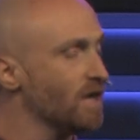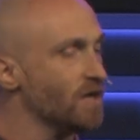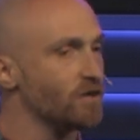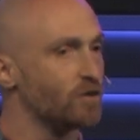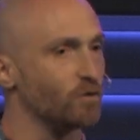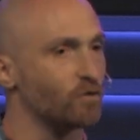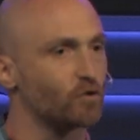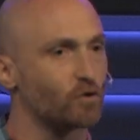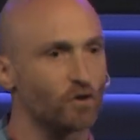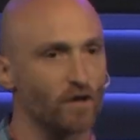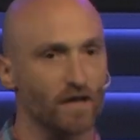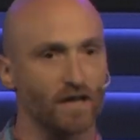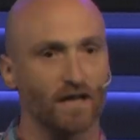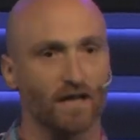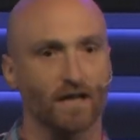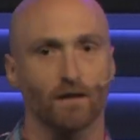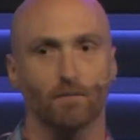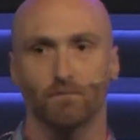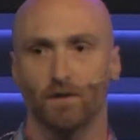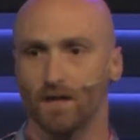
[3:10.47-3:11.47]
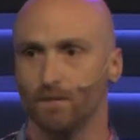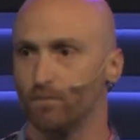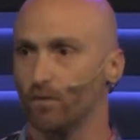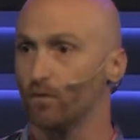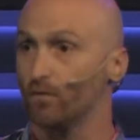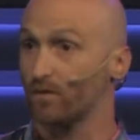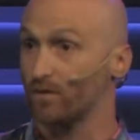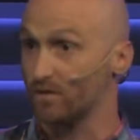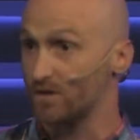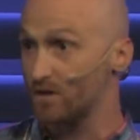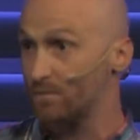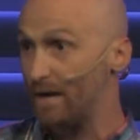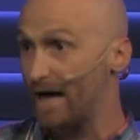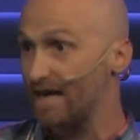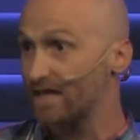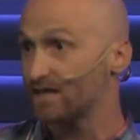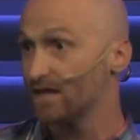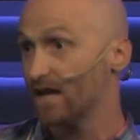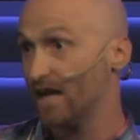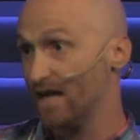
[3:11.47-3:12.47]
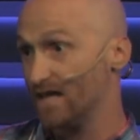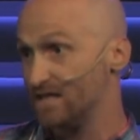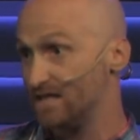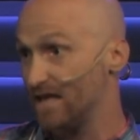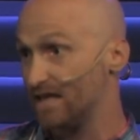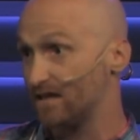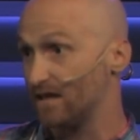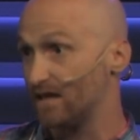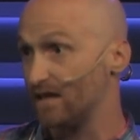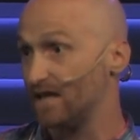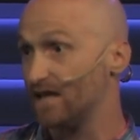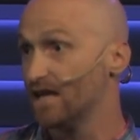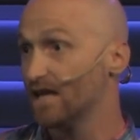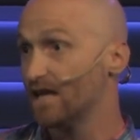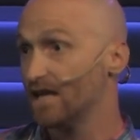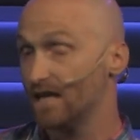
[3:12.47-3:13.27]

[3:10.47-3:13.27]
to treating people with respect and dignity,